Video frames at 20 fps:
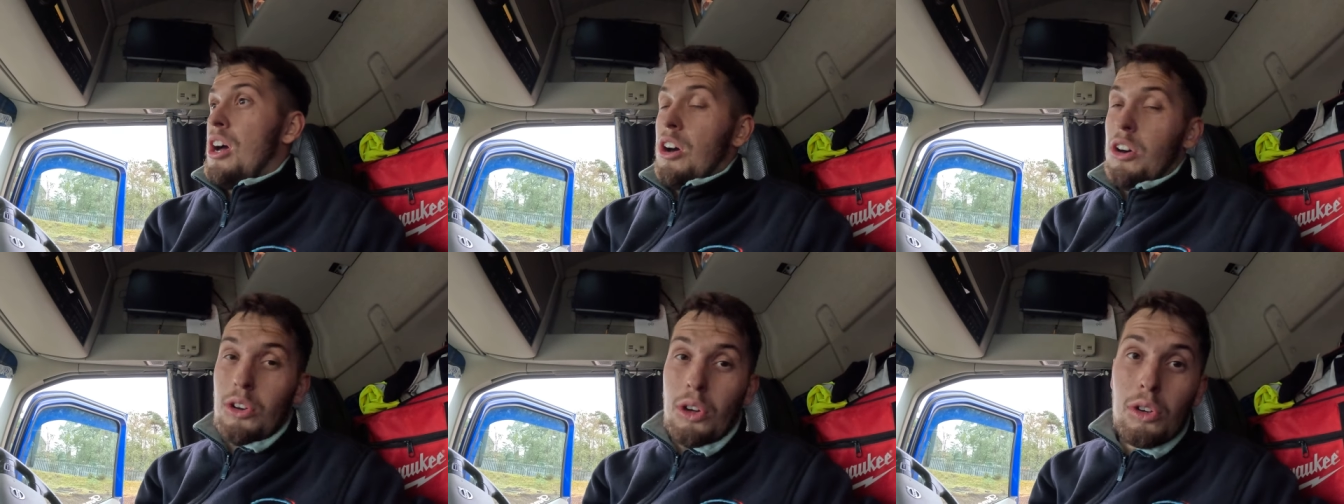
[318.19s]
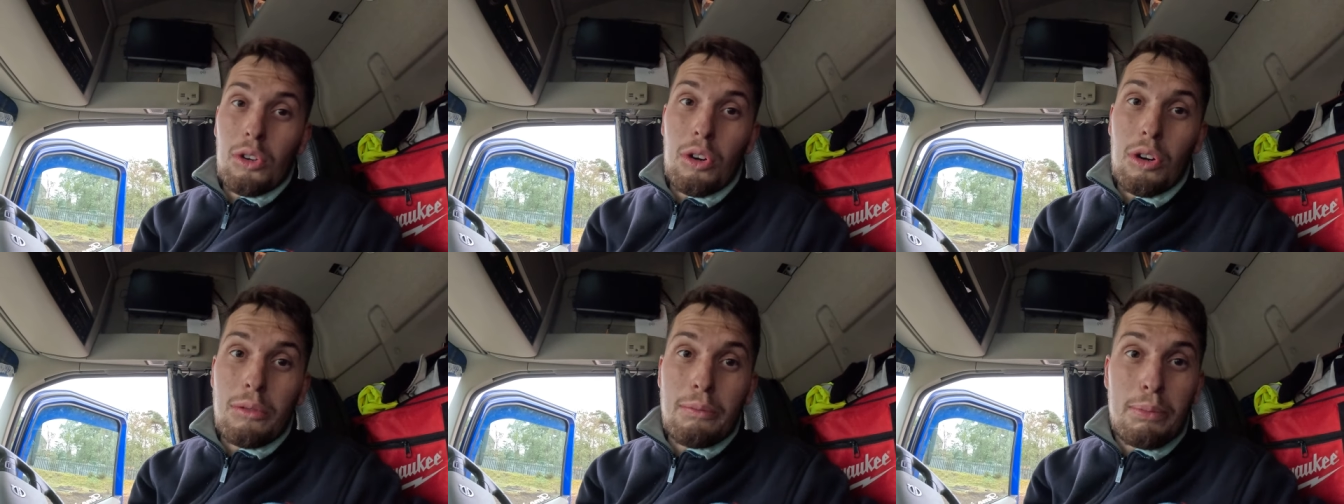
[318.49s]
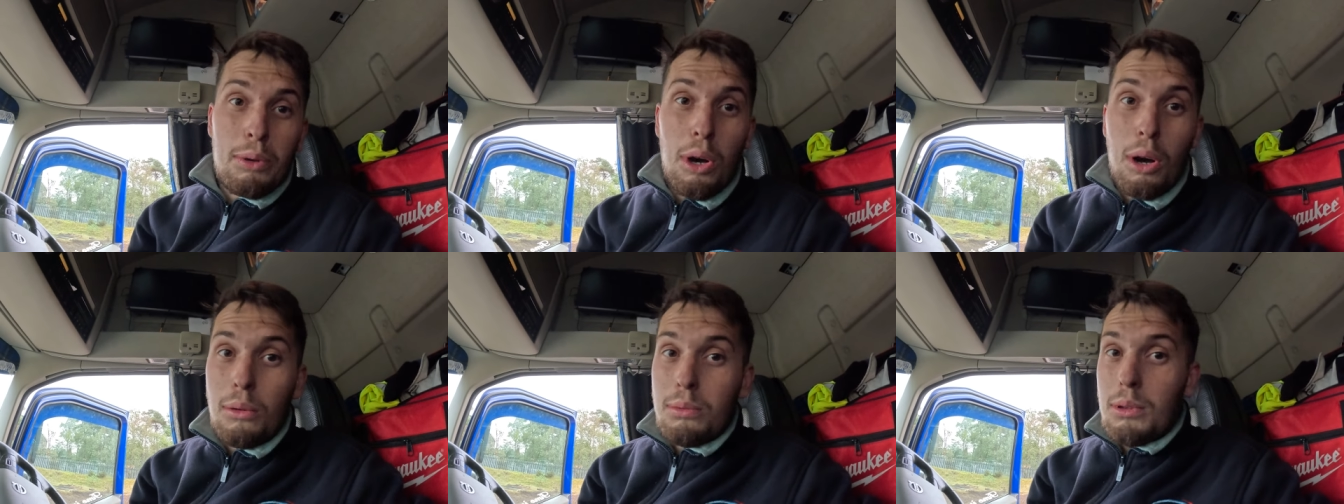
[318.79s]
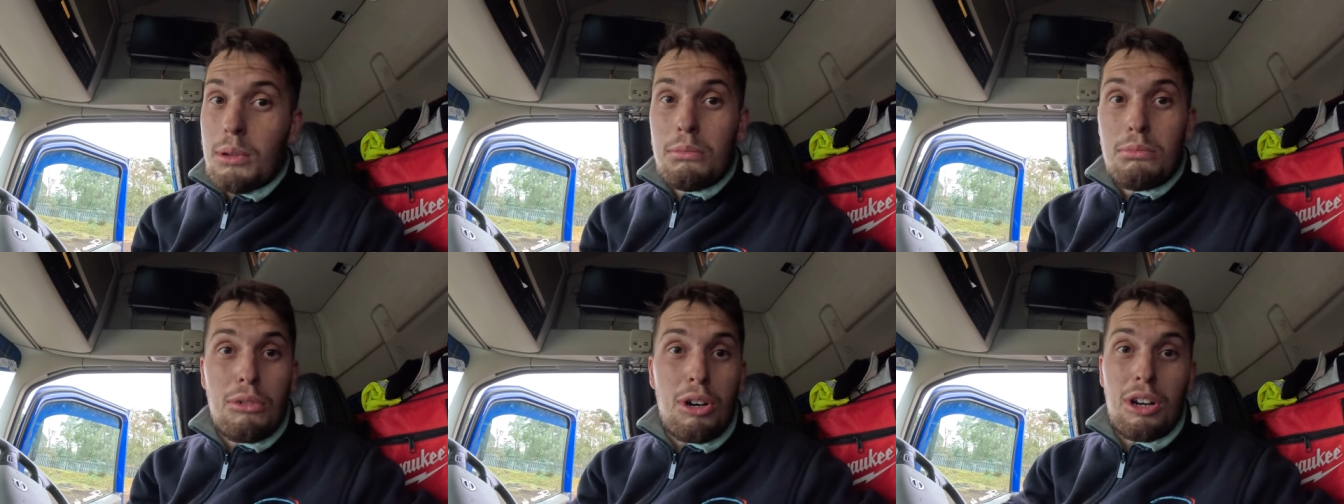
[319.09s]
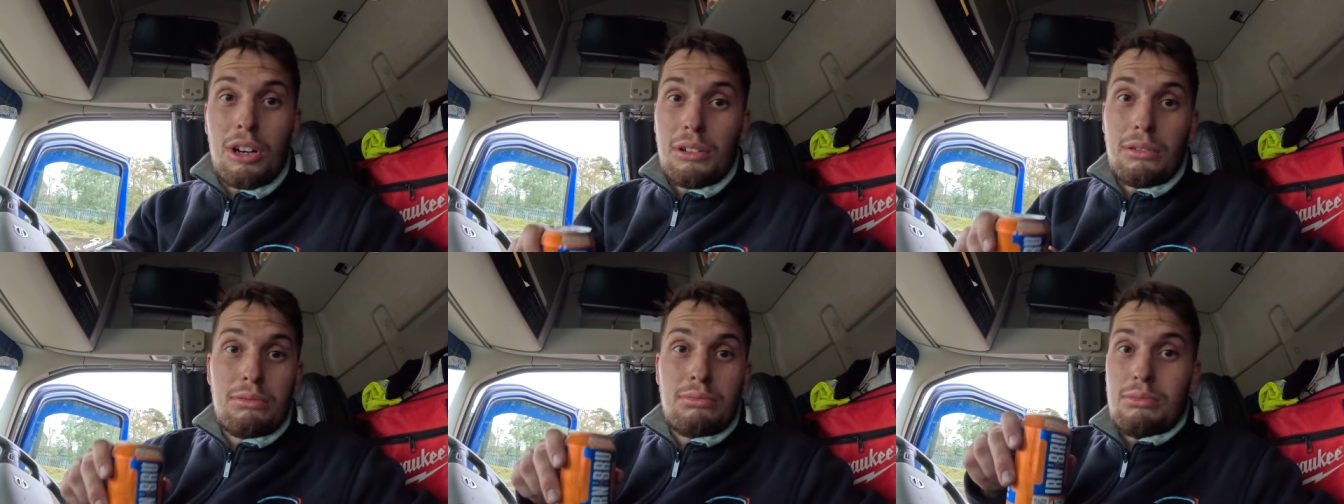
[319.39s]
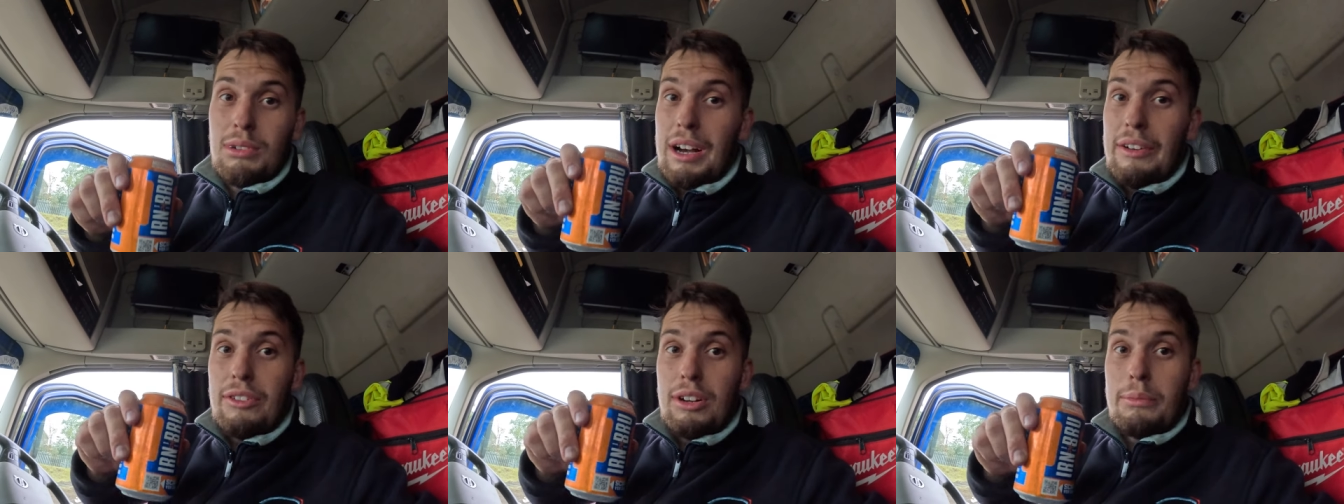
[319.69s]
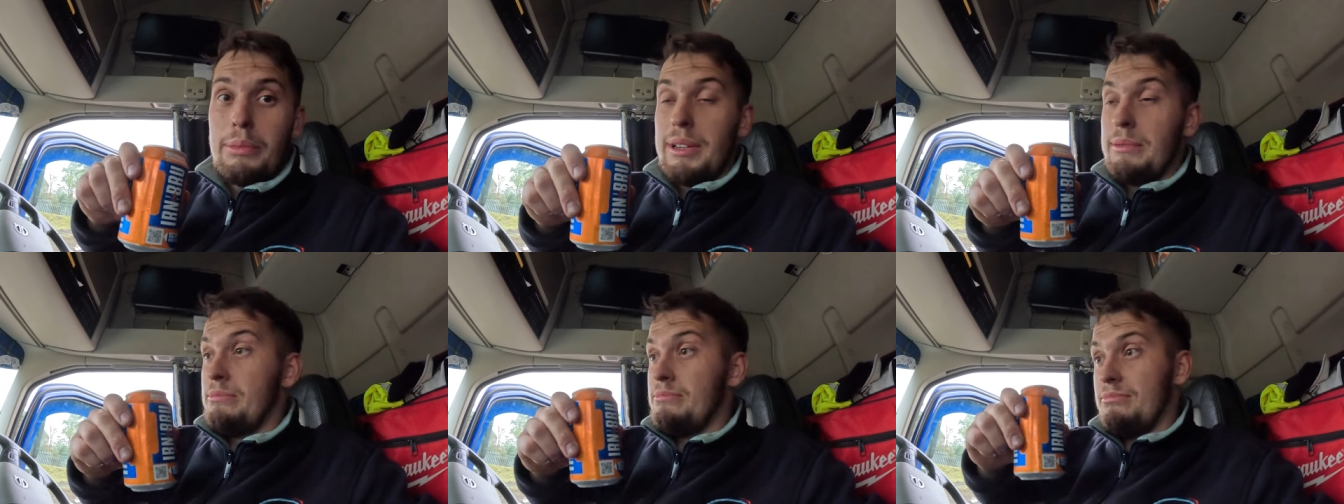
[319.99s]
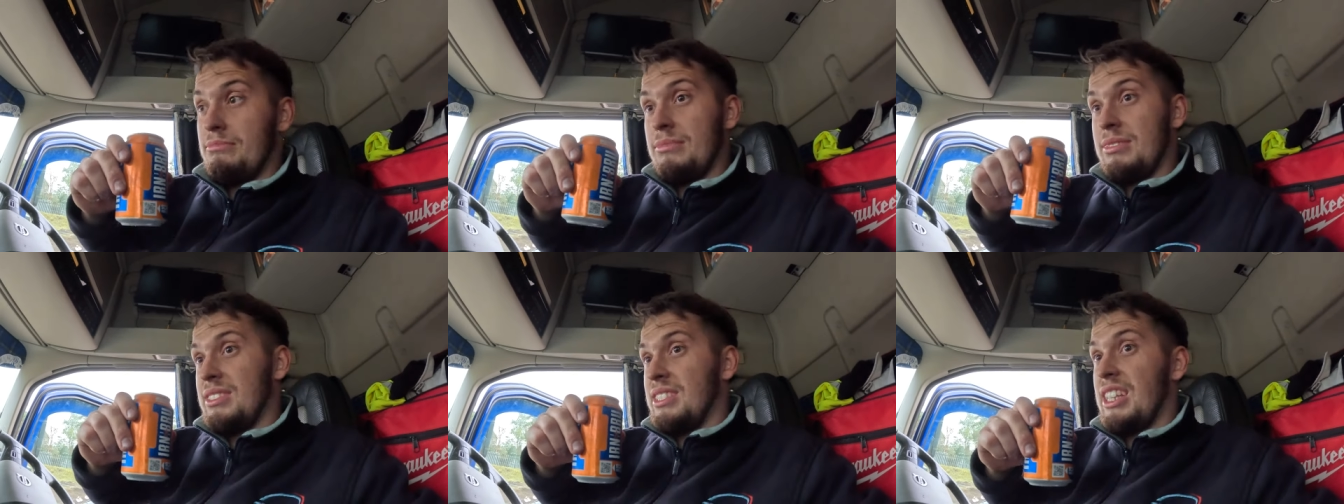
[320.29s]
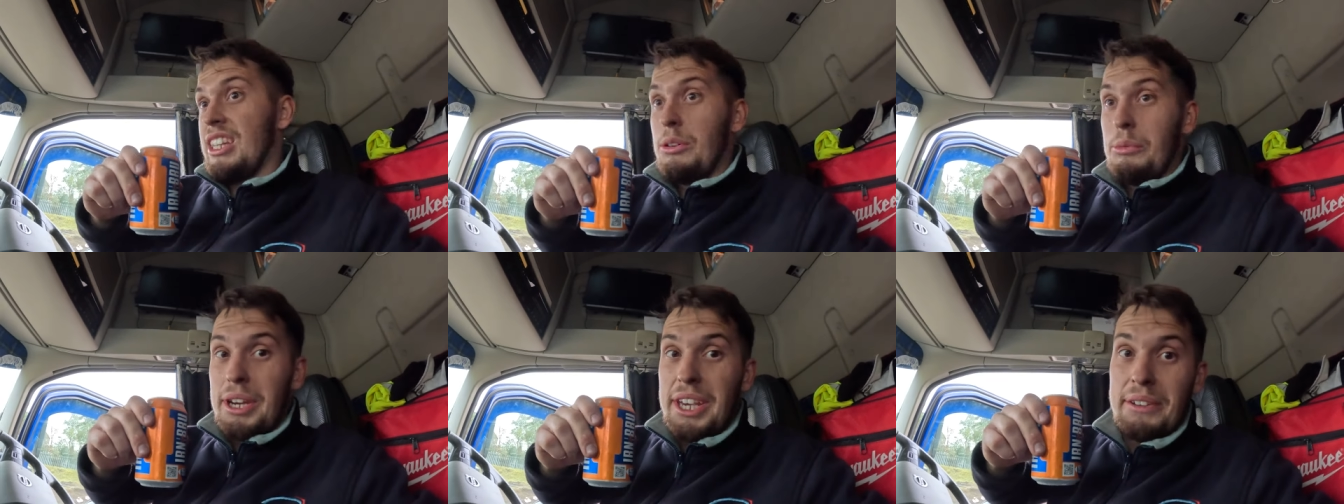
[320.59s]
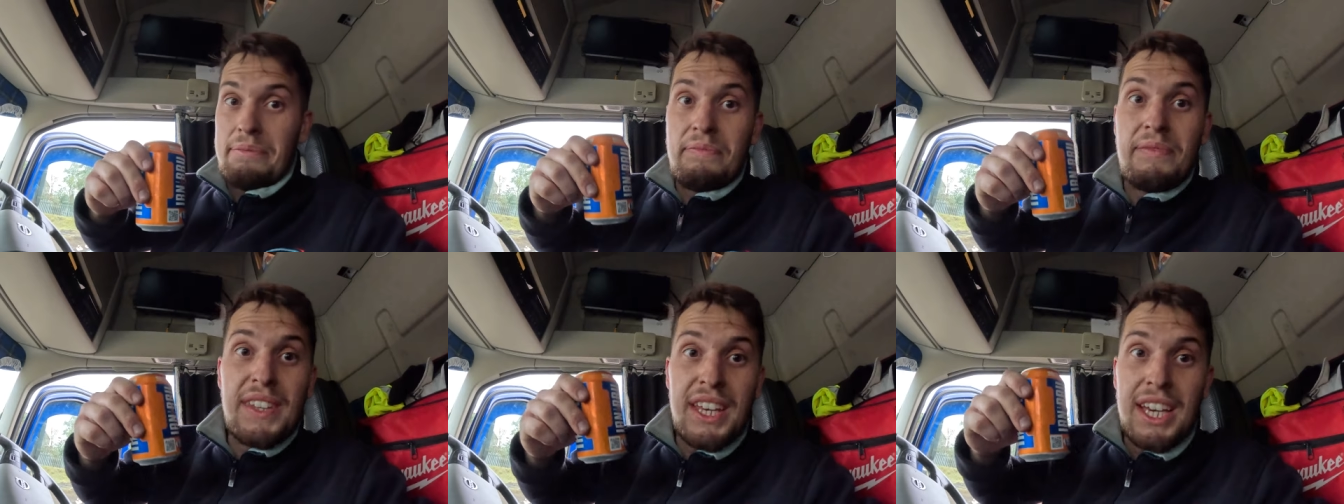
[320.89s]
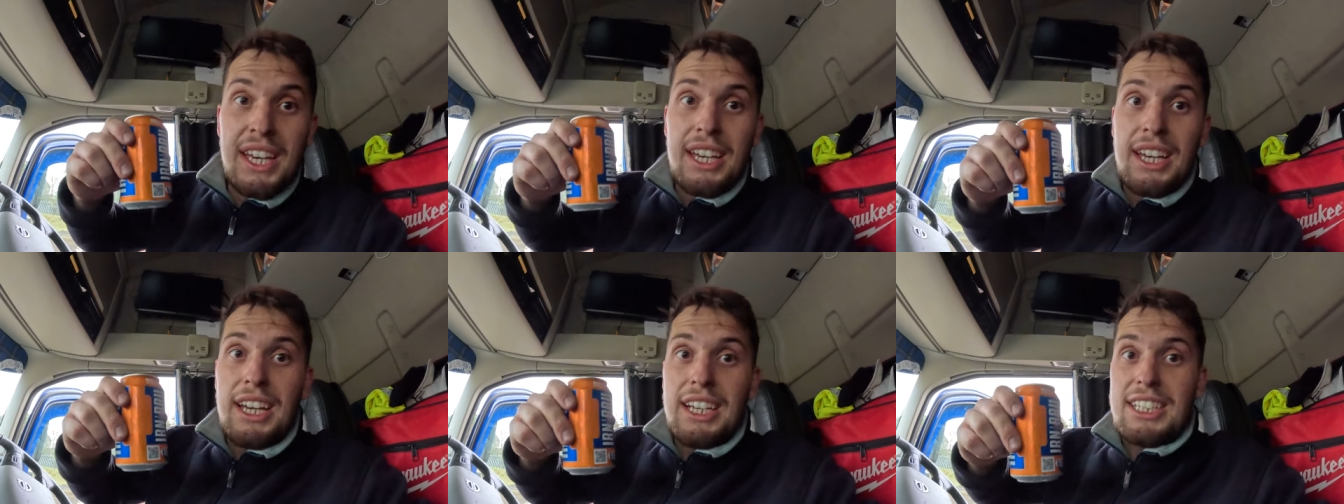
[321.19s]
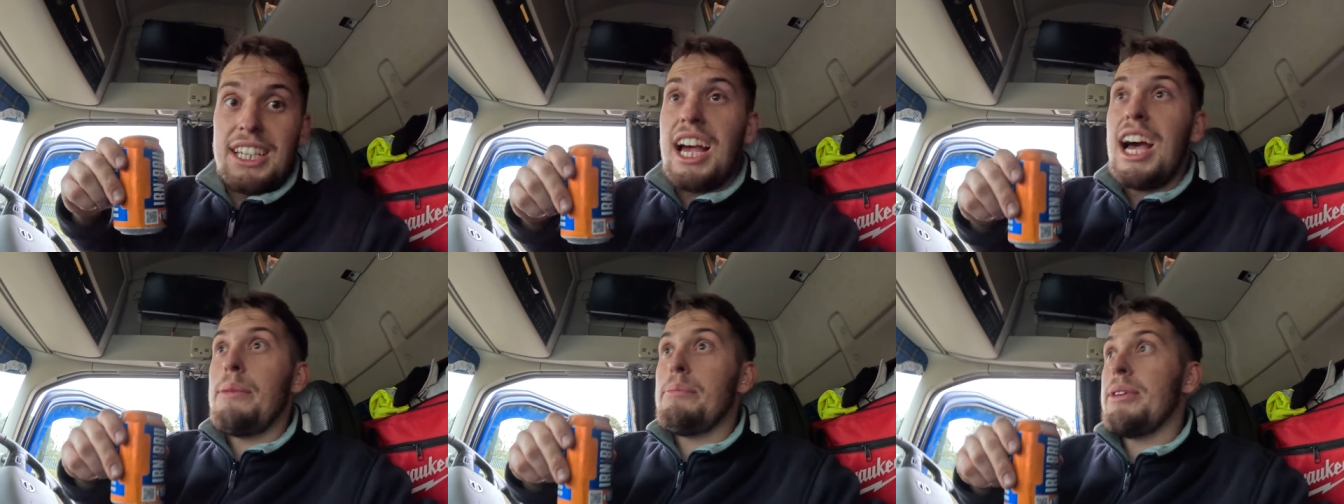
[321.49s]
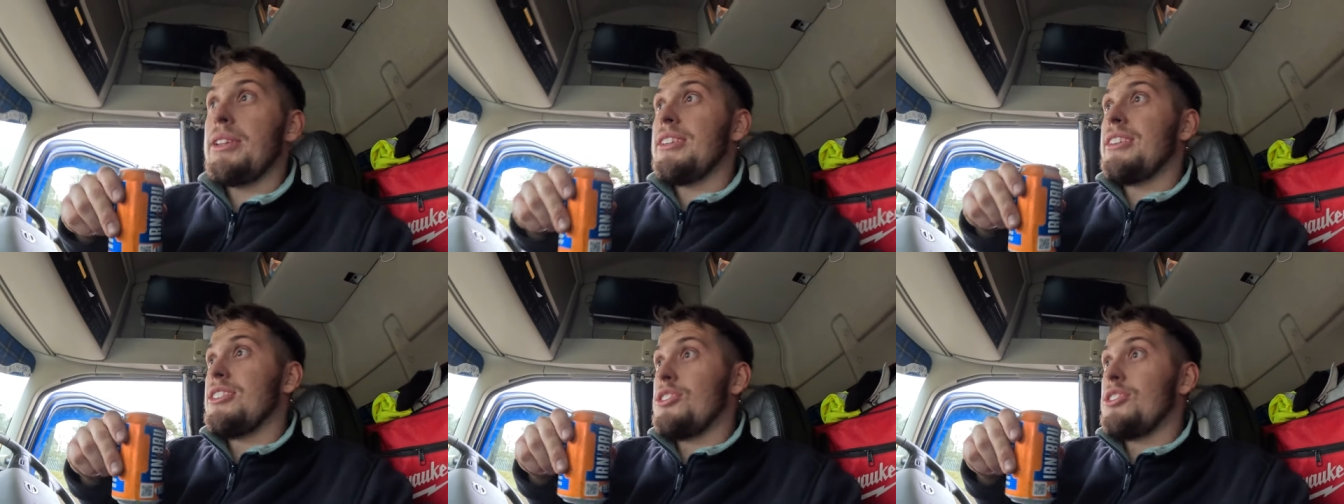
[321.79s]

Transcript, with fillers: ongoing problem or whatever, but either way, it's happened.